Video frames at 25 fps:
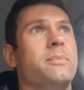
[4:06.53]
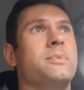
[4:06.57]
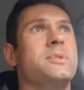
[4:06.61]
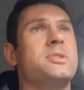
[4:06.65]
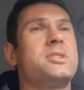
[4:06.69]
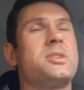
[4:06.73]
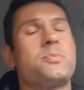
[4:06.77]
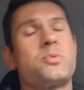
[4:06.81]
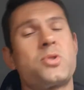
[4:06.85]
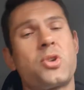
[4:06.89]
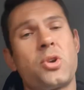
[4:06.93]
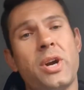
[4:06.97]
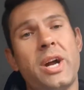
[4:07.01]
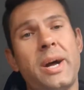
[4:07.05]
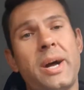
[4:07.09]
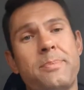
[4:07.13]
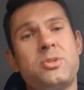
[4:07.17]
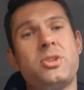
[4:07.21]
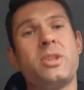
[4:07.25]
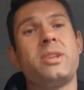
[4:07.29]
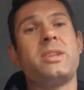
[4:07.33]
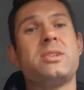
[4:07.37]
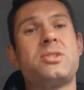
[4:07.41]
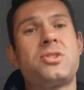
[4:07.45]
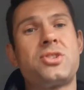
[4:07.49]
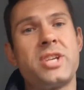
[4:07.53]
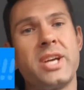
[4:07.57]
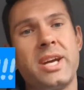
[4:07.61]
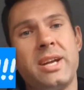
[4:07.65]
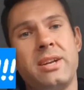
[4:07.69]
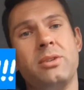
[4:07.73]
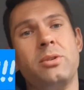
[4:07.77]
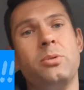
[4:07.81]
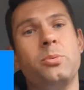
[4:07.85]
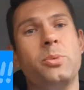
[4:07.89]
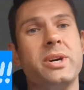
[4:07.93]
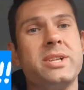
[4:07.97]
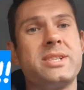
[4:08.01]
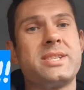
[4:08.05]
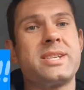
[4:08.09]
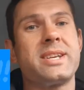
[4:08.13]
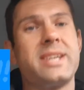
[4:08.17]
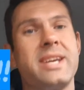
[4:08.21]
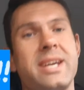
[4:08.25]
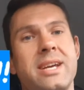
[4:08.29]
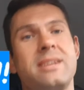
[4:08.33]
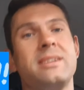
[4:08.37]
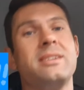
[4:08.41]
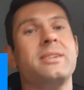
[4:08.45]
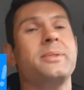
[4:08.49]
Subscribe to this channel once
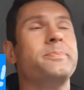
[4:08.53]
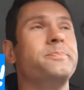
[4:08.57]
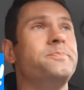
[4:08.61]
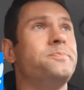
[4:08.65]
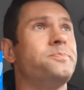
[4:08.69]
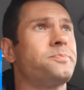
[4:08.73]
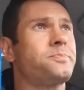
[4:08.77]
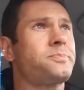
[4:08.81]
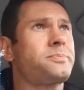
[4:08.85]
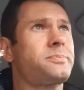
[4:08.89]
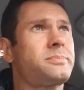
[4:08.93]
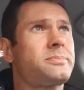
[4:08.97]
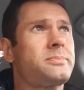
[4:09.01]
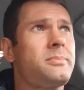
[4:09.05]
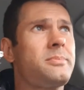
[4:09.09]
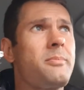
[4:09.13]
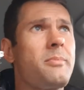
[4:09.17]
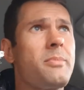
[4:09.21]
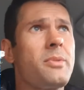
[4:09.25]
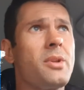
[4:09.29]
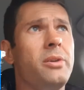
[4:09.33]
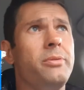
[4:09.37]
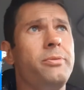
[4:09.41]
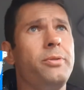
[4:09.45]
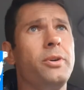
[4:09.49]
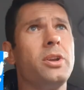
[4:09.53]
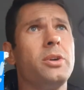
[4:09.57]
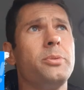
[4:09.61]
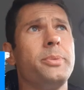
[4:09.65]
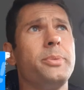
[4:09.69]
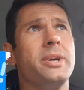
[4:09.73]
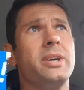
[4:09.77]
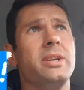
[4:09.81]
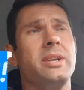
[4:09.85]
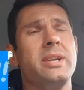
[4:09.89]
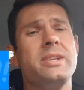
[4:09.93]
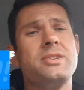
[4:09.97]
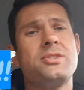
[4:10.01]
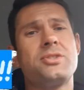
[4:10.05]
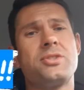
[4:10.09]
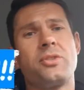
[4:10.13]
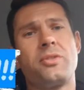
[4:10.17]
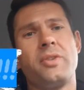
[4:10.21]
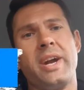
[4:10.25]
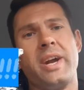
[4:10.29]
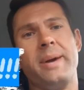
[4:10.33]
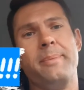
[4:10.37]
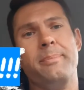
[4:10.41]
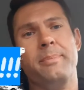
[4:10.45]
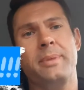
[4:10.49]
again. Follow me on
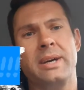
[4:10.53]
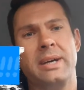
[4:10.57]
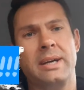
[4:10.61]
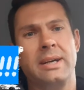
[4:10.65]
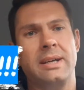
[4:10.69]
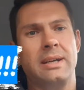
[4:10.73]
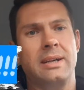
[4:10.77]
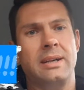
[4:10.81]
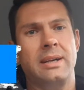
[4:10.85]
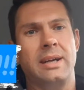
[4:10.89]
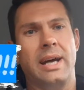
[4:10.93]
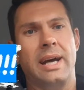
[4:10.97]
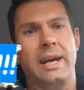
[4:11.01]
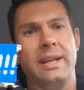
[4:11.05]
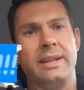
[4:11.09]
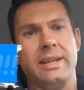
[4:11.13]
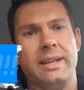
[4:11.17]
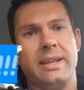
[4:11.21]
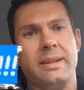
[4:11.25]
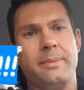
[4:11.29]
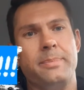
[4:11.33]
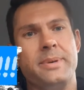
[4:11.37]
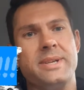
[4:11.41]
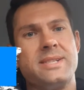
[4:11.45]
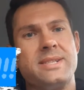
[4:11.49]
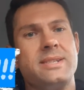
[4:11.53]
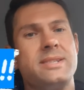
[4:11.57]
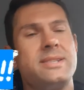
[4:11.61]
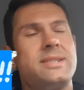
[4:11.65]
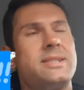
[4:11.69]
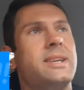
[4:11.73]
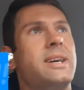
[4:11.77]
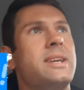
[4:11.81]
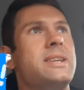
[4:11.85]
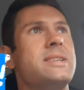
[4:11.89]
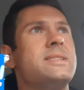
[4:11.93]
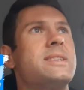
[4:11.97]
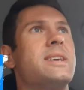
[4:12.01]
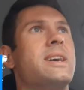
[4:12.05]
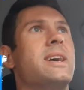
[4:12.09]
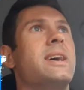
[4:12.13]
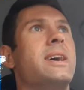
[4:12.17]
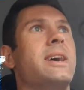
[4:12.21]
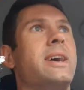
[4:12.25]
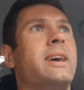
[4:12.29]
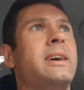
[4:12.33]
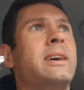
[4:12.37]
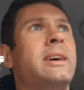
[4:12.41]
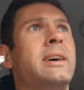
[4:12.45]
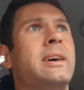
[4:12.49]
Instagram under the Business Studies
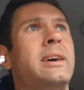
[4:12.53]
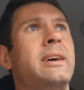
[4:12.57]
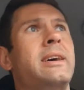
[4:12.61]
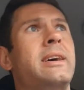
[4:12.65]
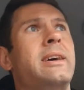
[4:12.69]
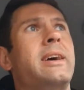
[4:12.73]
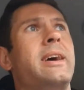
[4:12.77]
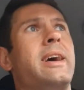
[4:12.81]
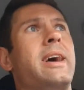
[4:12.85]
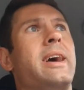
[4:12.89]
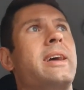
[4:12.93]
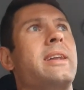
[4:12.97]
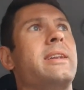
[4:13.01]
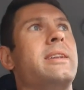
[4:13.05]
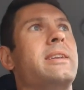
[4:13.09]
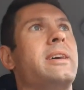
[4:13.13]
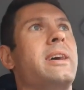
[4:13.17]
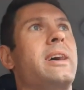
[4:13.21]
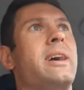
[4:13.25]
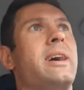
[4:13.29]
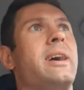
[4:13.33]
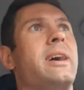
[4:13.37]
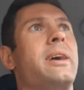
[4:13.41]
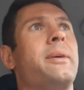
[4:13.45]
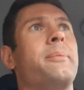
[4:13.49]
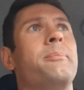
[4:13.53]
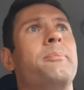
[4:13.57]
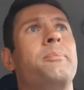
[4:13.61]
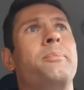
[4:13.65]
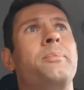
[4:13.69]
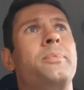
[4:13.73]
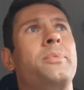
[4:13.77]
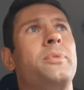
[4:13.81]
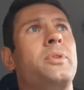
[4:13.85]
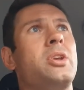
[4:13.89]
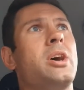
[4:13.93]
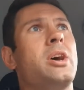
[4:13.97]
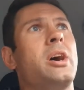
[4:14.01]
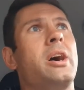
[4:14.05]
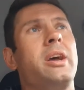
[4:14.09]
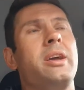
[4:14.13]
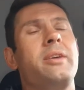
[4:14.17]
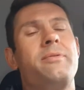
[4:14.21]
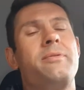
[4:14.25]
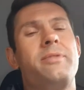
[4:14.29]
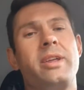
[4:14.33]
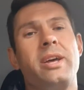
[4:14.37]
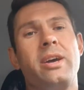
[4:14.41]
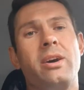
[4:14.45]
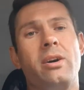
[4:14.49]
Guy, and yeah,
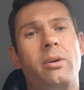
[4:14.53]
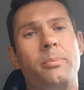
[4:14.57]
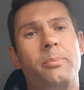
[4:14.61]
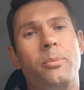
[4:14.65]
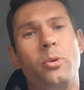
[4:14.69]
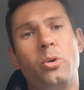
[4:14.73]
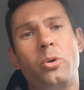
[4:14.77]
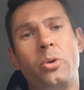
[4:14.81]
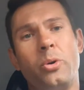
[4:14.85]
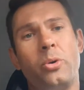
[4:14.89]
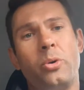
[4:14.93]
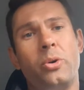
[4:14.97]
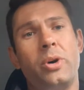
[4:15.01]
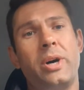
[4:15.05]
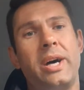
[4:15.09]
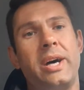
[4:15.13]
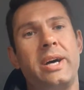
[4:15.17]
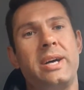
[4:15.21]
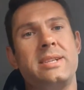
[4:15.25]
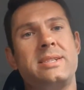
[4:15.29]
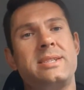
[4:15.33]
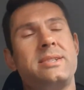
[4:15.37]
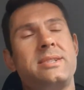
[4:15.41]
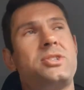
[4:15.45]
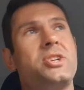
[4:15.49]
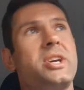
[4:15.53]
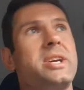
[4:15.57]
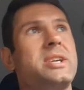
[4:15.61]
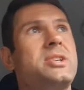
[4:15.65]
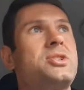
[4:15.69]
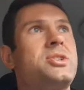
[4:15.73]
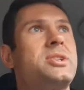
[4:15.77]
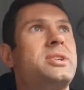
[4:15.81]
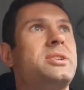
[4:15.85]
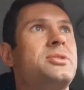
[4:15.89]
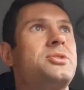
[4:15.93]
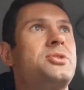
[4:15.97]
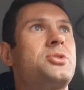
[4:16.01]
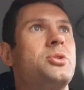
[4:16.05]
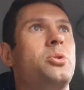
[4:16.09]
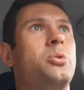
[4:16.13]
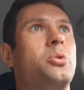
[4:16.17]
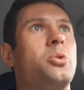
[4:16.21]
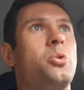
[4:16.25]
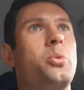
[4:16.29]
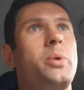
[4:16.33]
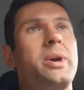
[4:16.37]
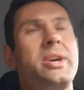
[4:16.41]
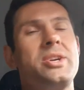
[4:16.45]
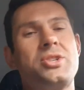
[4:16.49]
if there are more suggestions
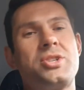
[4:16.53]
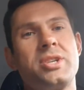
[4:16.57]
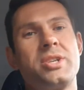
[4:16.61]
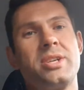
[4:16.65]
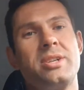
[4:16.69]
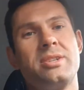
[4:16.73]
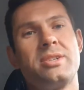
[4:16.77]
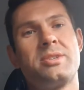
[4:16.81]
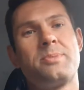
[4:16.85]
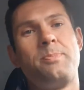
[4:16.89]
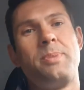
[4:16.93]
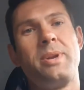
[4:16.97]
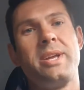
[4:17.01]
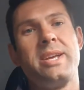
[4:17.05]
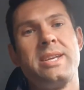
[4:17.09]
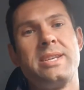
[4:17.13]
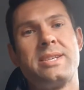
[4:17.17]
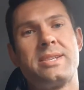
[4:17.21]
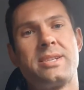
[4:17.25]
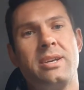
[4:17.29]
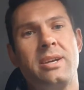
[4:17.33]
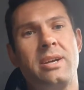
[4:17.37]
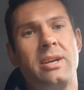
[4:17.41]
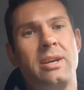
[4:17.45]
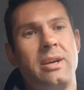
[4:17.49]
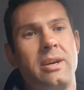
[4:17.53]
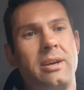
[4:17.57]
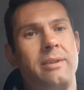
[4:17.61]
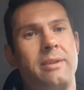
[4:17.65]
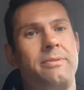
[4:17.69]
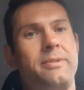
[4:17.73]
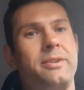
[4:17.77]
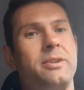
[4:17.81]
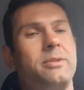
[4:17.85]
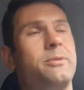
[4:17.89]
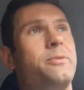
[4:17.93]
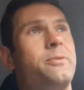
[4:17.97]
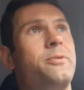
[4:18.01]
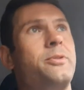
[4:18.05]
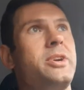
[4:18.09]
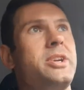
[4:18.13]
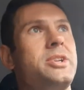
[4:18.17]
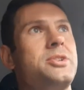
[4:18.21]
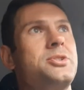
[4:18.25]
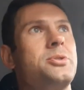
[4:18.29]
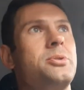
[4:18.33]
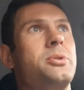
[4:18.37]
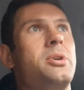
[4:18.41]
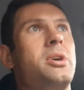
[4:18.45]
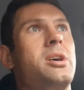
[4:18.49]
or questions, please feel
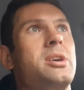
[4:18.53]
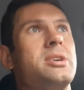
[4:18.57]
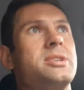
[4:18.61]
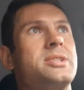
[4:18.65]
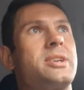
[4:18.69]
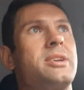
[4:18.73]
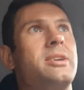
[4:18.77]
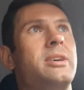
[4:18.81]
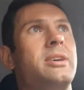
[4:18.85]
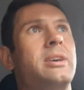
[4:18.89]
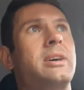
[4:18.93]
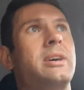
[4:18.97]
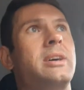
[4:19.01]
free to ask.